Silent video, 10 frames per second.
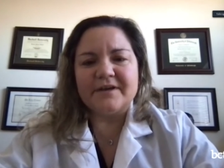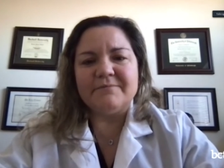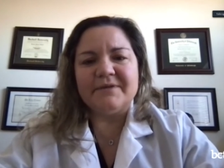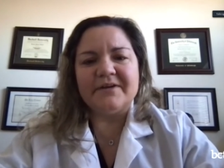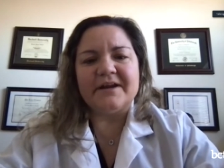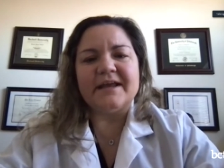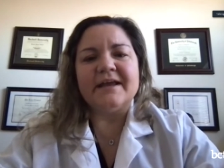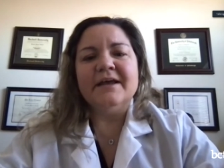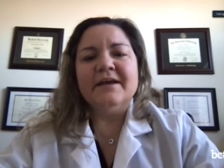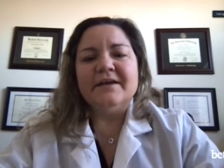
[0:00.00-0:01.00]
community,
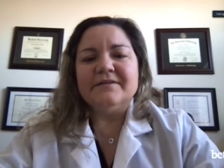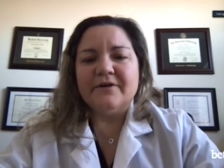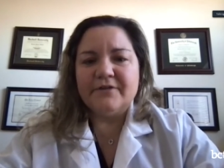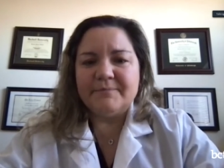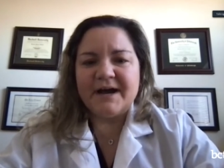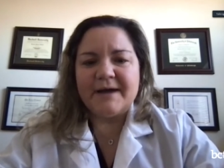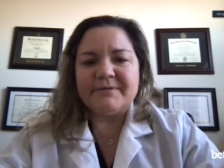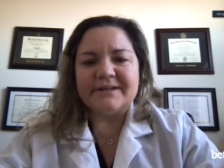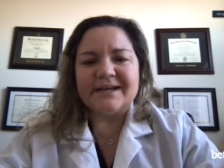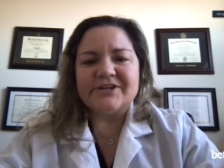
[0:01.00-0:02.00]
know the
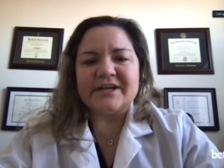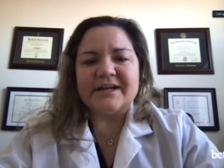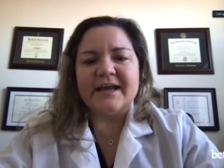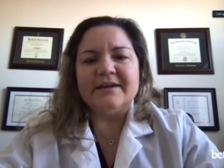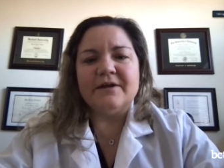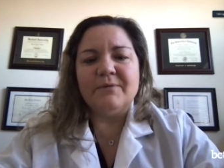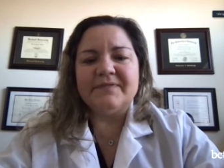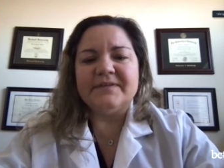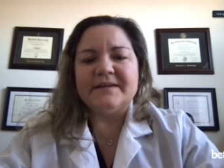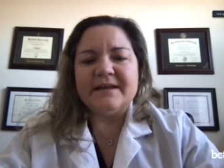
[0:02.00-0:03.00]
population, and know
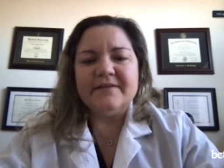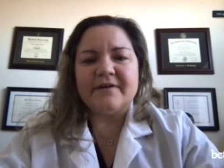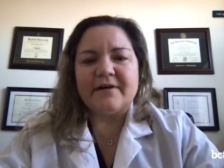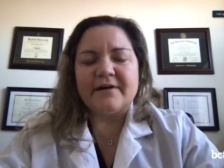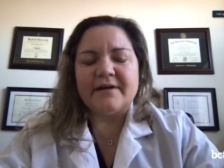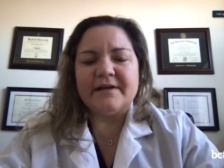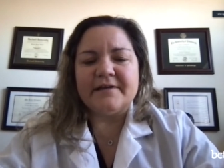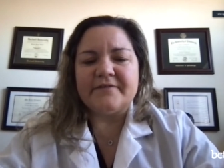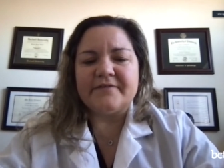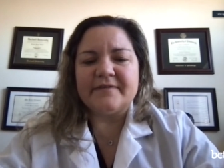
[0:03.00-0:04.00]
what the needs are
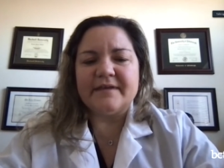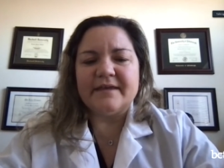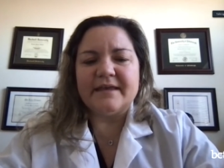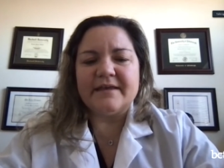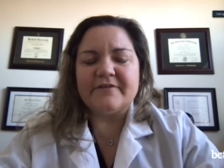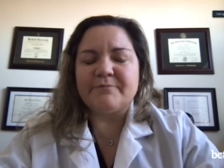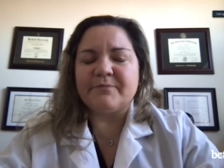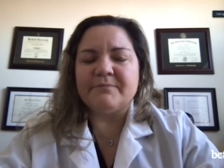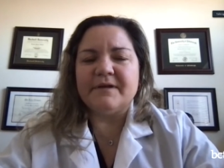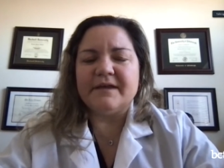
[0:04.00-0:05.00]
is is
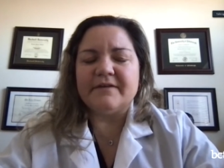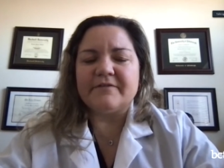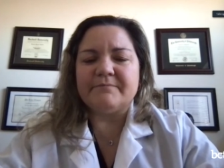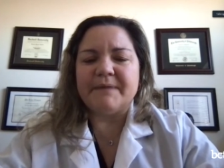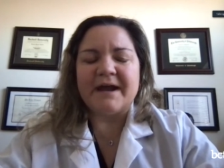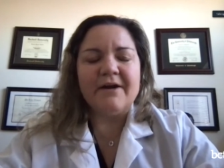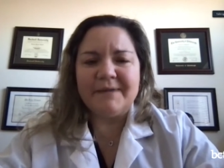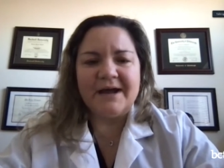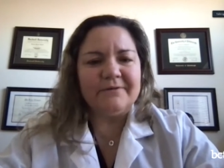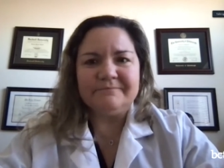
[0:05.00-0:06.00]
is
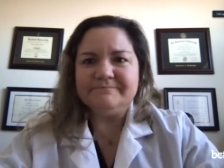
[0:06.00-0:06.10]
paramount.